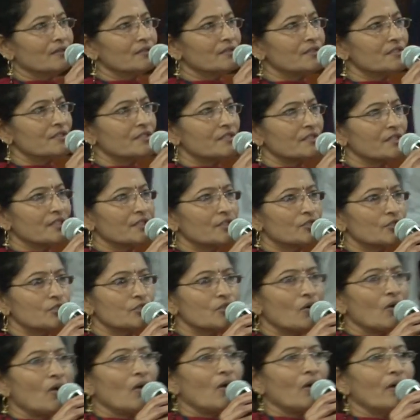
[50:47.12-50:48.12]
Just
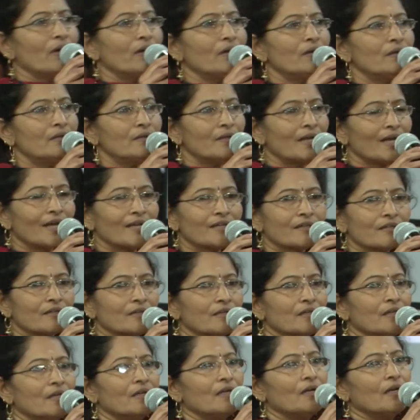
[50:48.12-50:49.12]
enjoying that
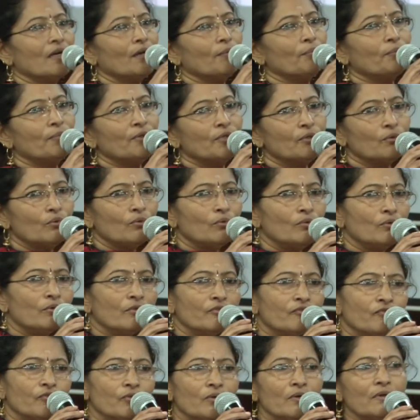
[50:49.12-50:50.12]

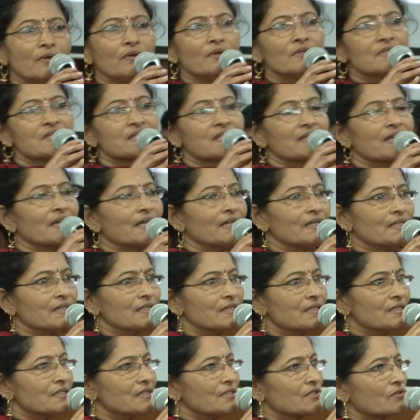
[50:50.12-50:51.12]
beautiful
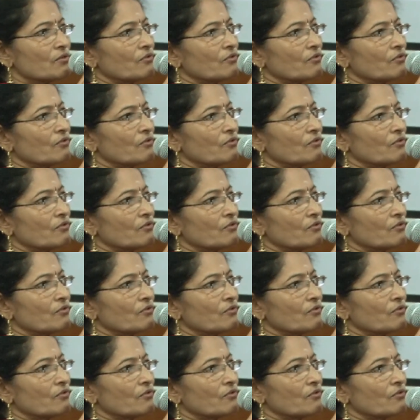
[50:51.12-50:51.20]
sense